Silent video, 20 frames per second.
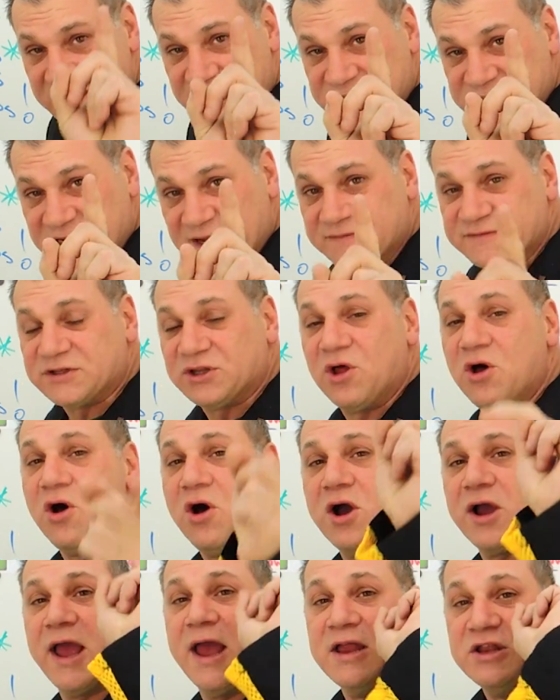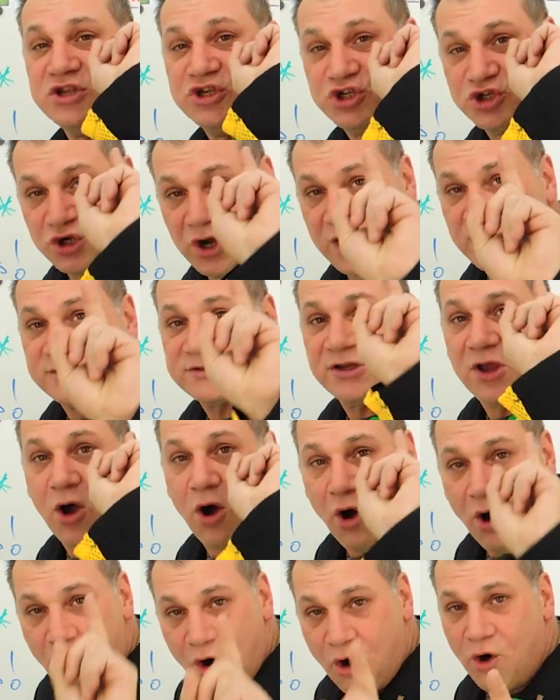get yourselves long, and just
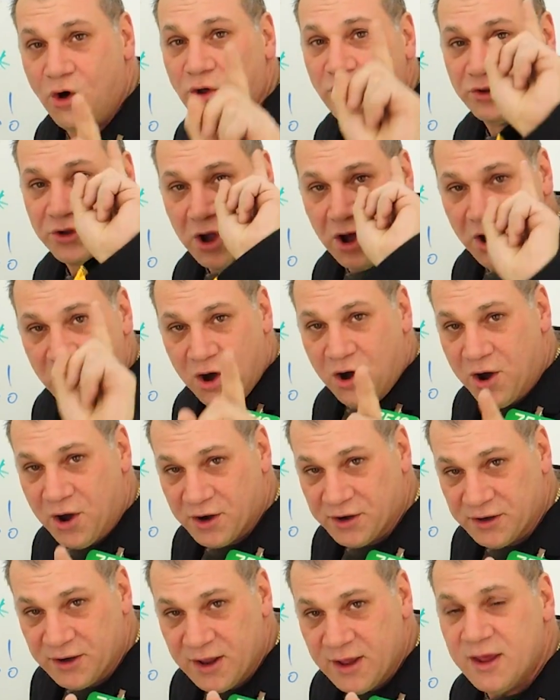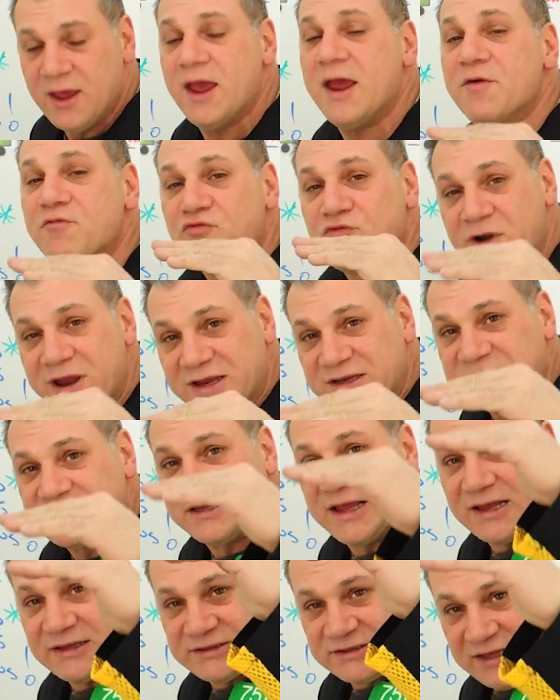hold on and raise
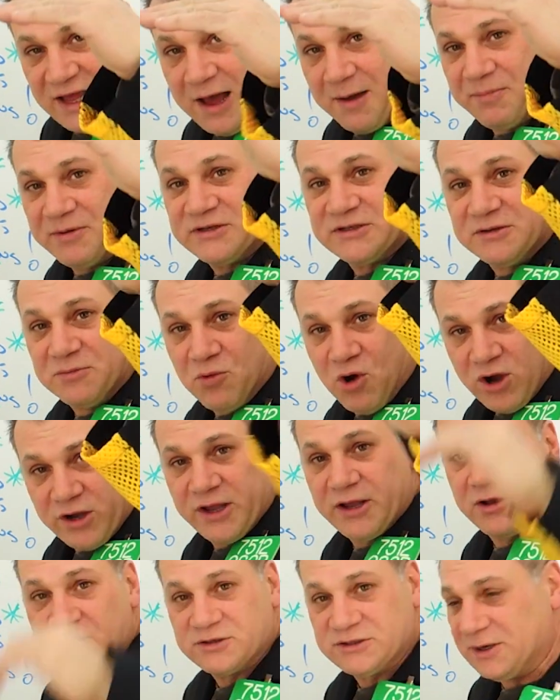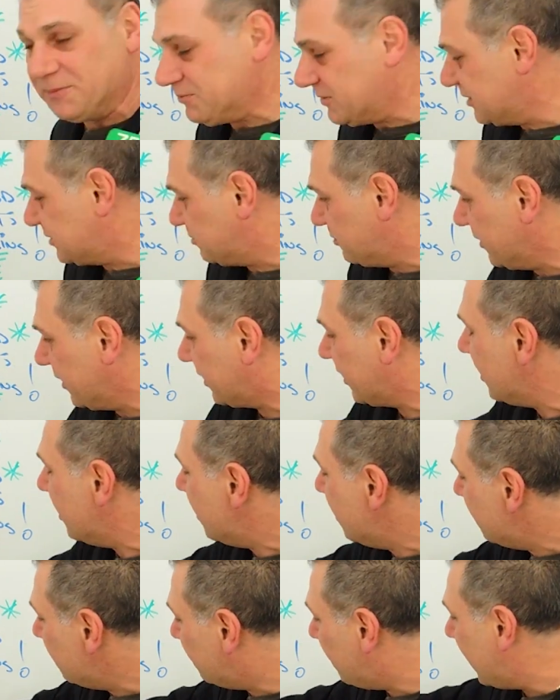that stop as the market goes up this week.
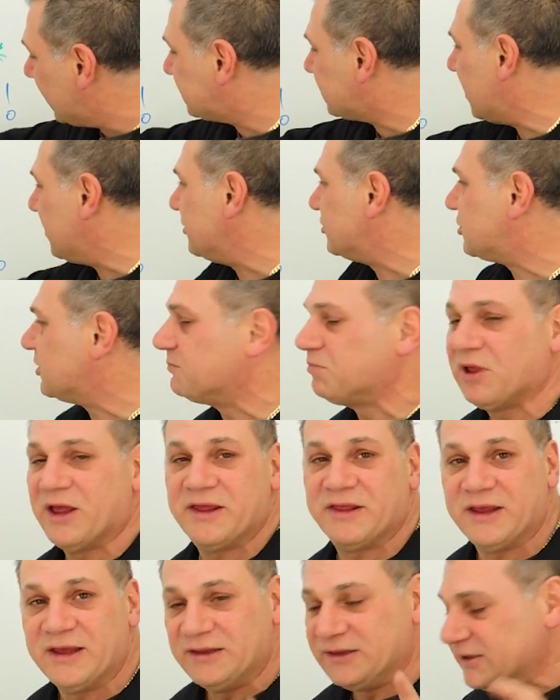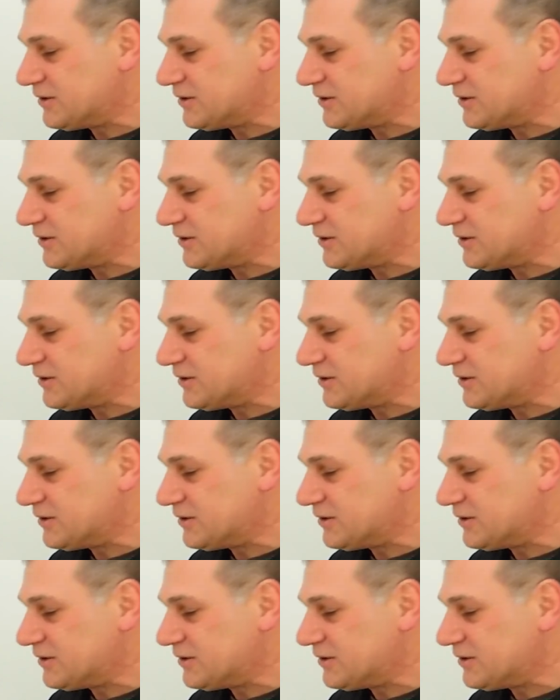That's how you should play the